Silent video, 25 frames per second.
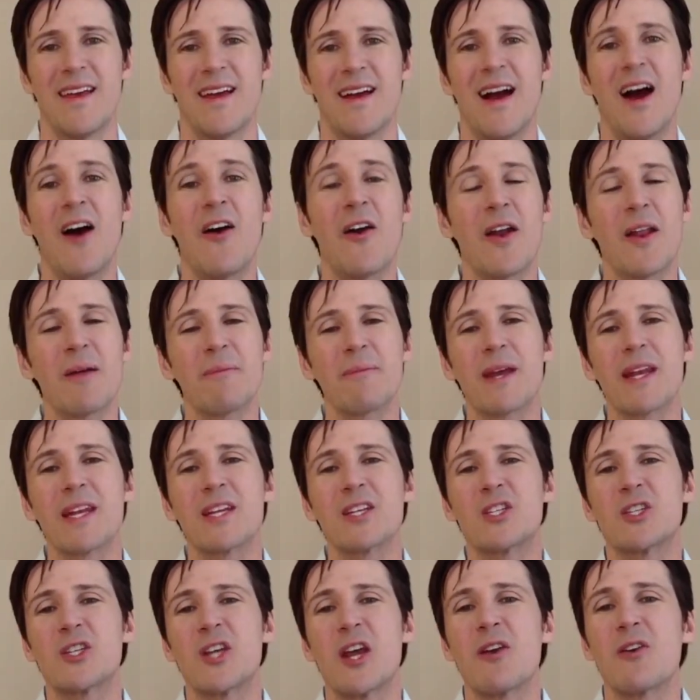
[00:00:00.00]
Alright, I'm going to
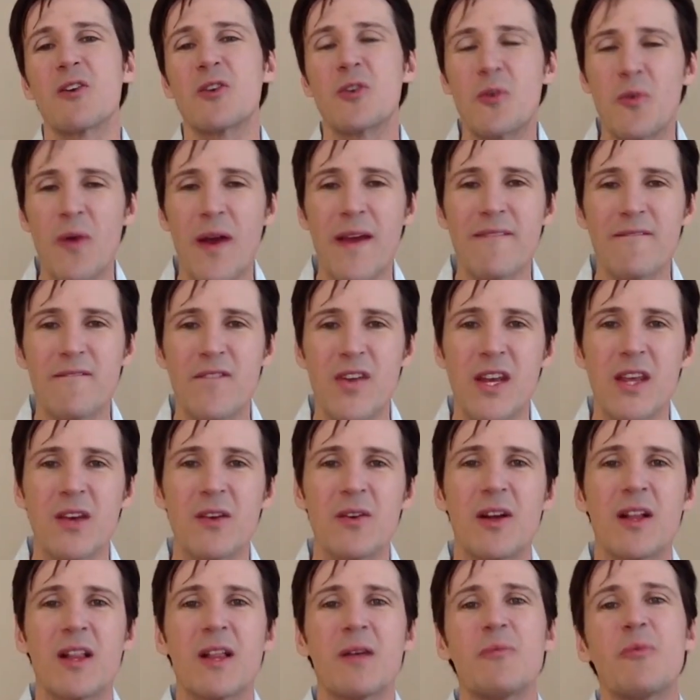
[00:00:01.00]
share a great
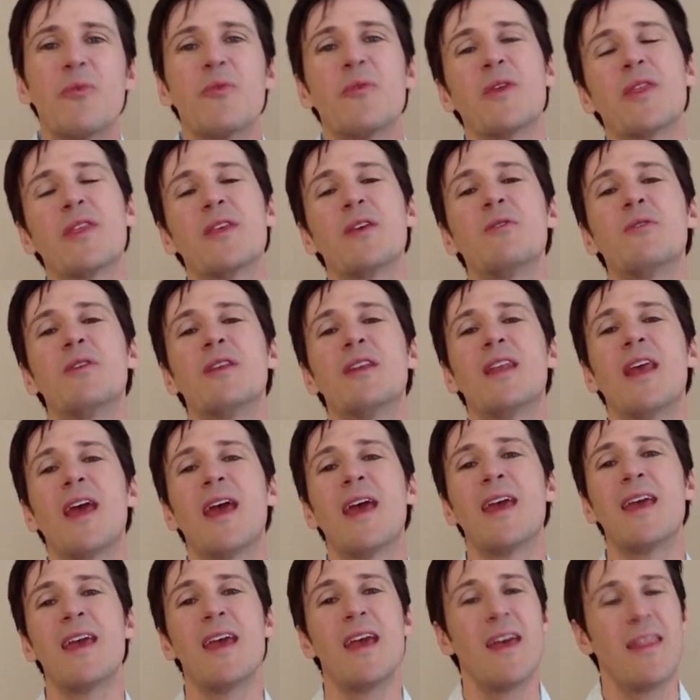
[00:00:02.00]
video clip with you
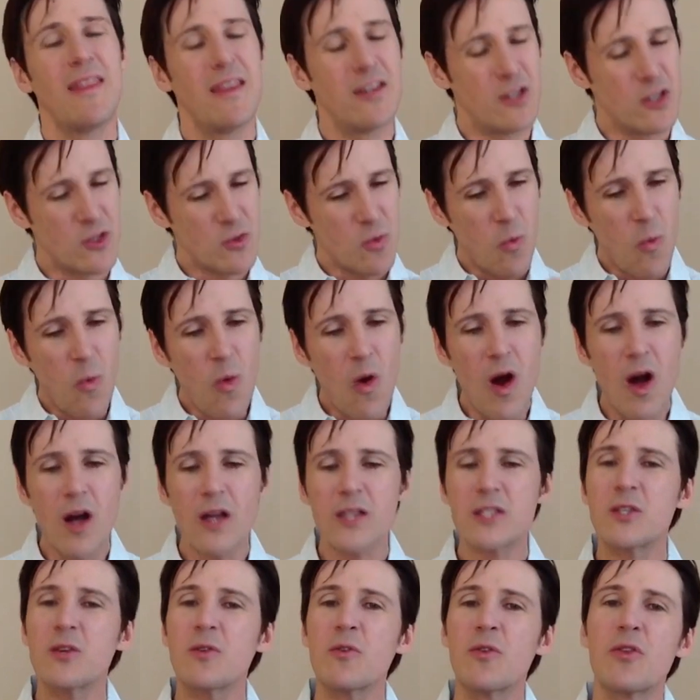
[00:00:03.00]
today that just
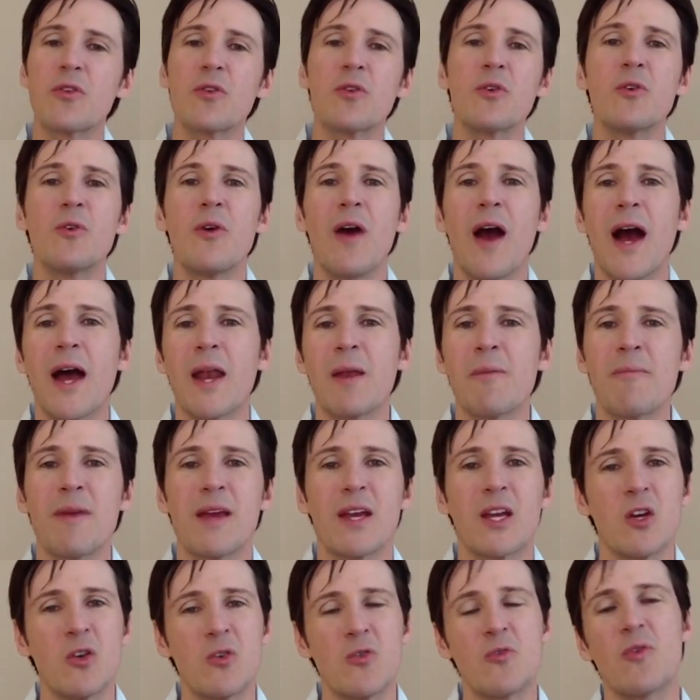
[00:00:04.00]
walks you through how to
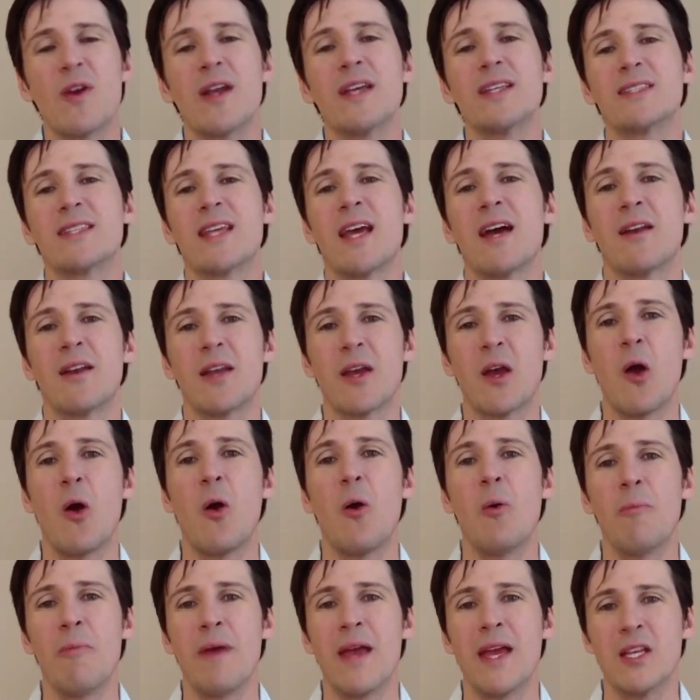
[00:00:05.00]
make a great sounding
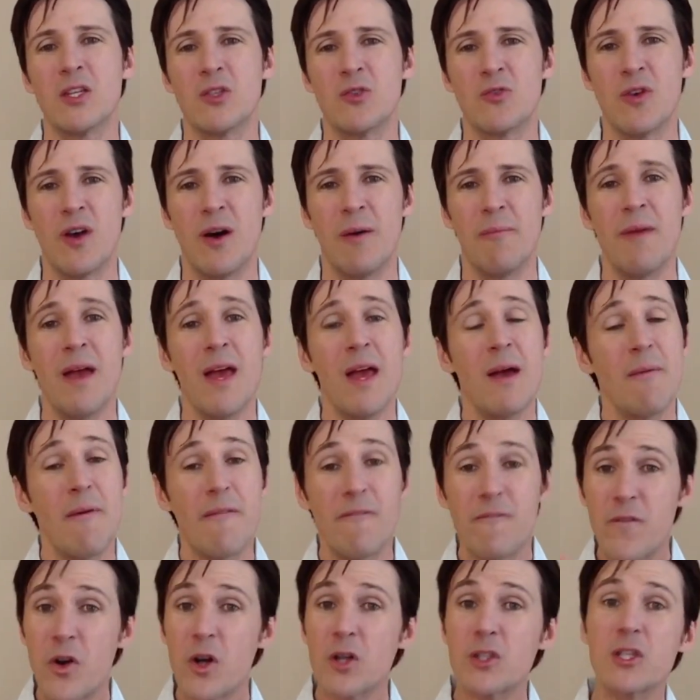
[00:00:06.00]
homemade drum. But
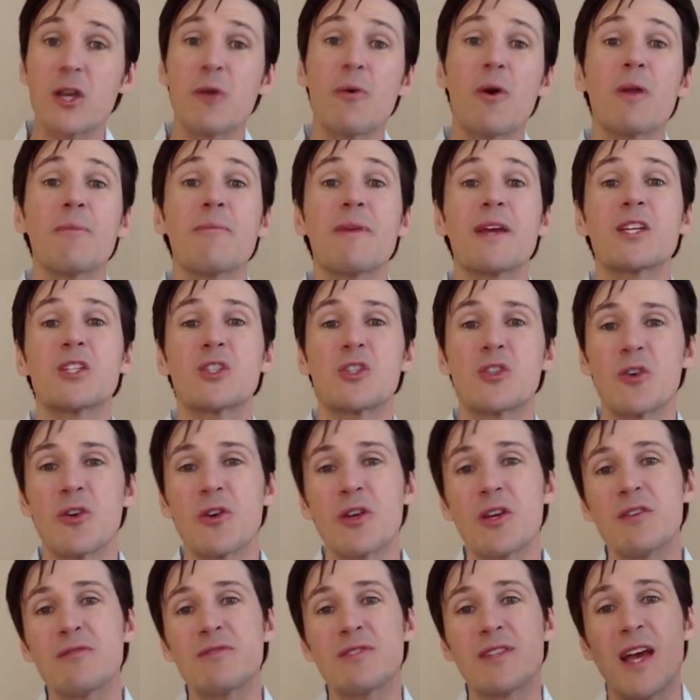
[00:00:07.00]
first I want to make sure
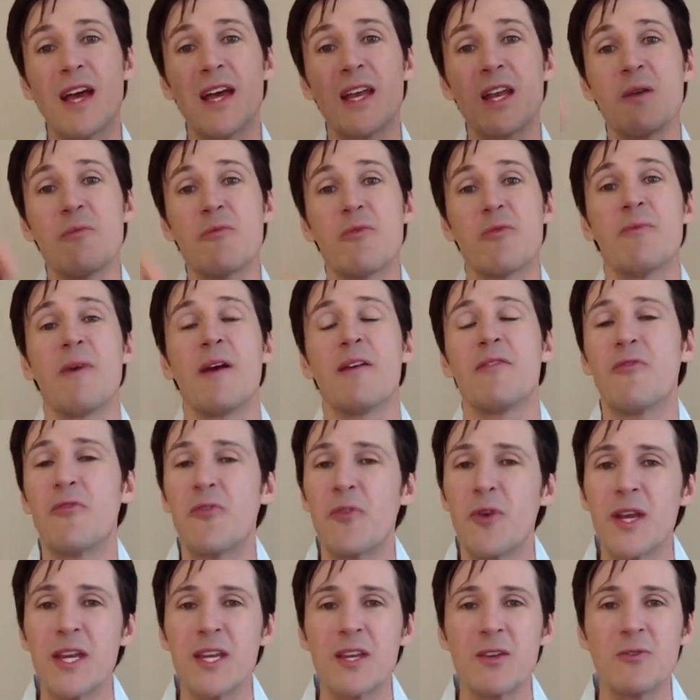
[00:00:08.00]
you've signed up for my
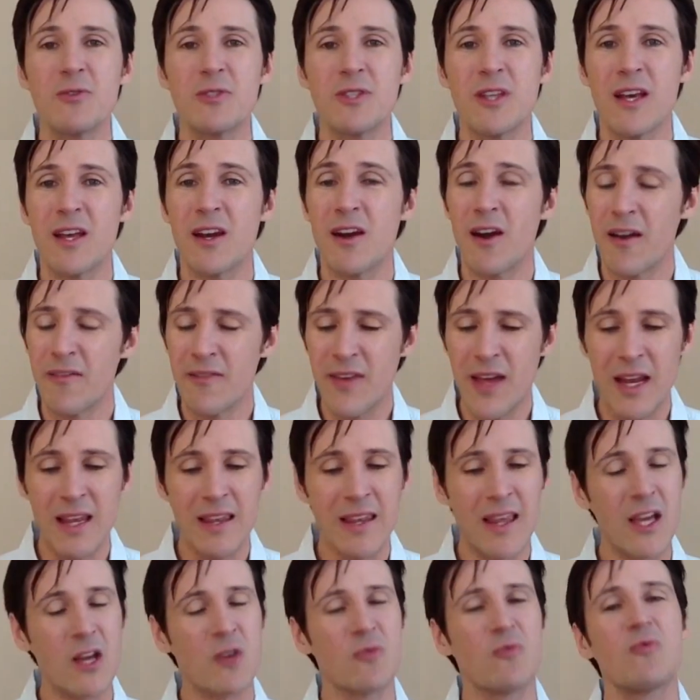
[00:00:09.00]
free newsletter. I've got a
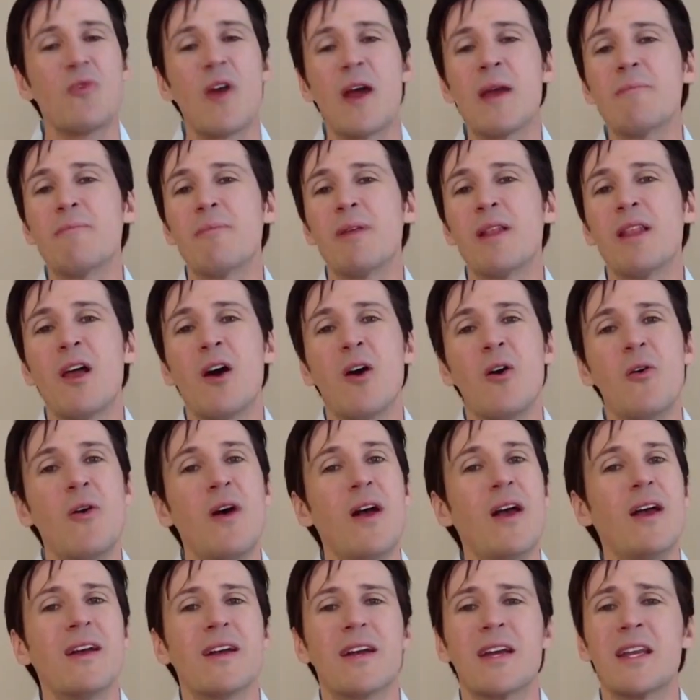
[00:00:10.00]
link right below. I'm
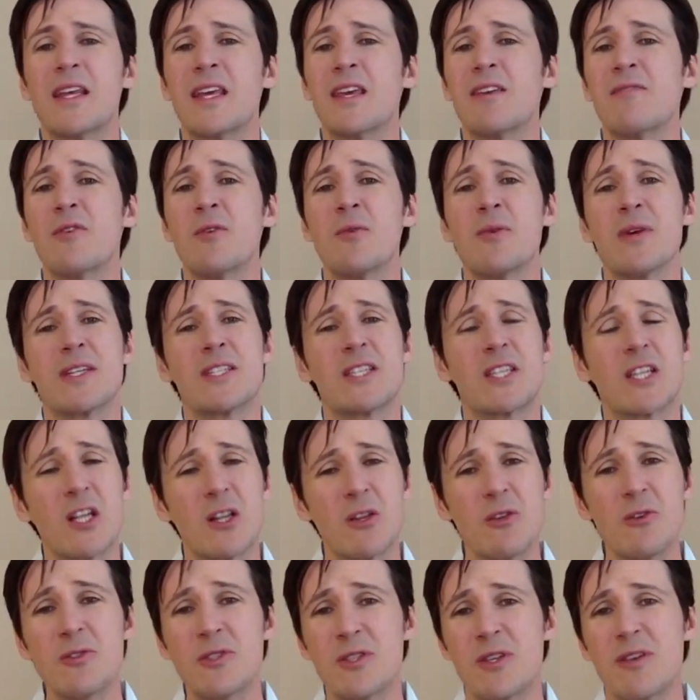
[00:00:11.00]
going to give you
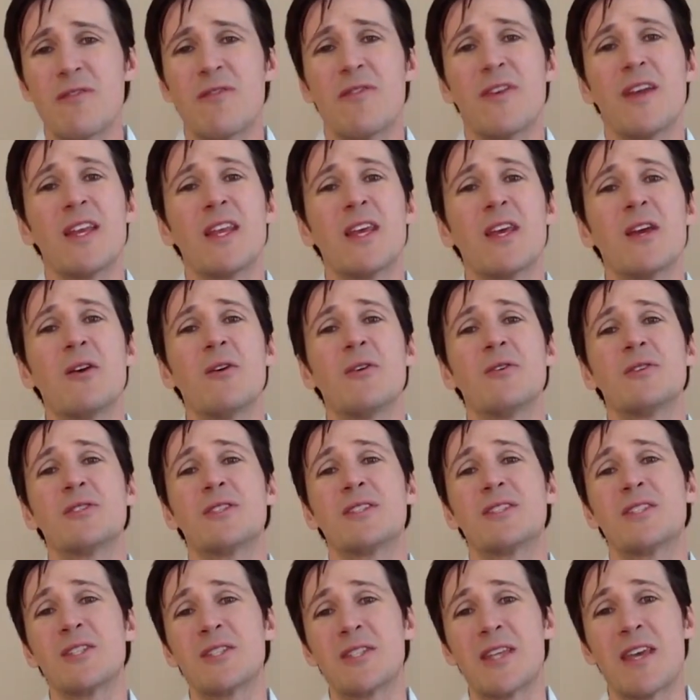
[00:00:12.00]
exclusive
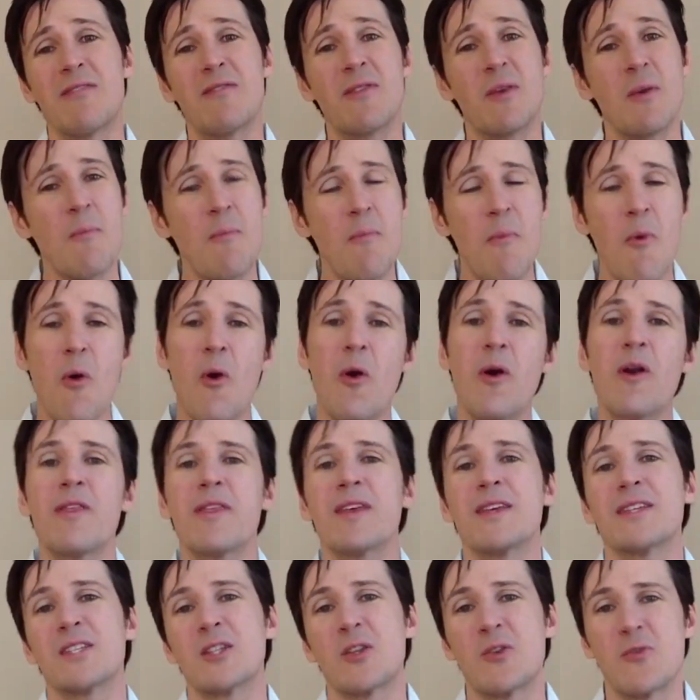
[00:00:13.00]
videos, just giving you more of
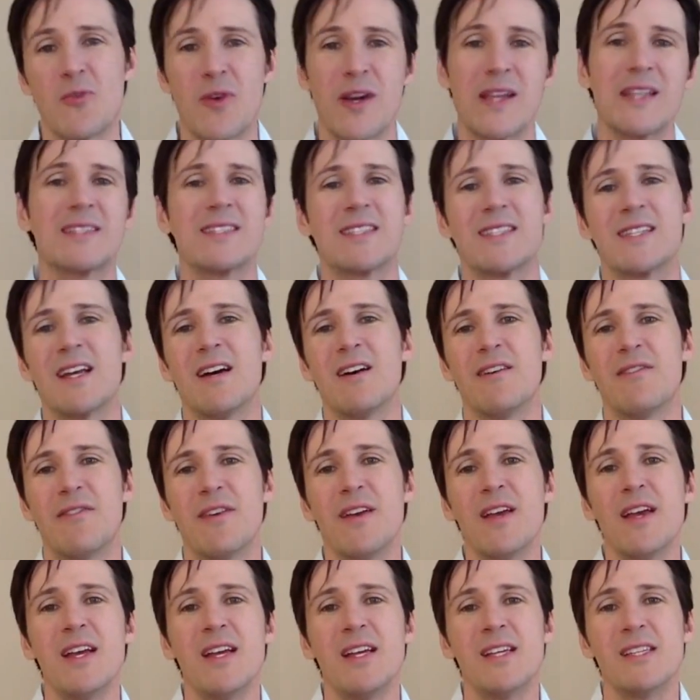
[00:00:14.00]
this great
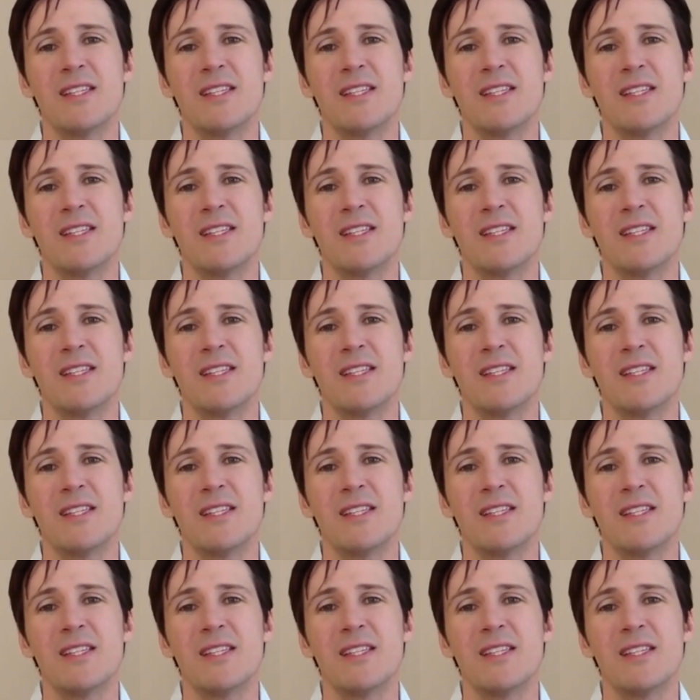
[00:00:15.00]
stuff.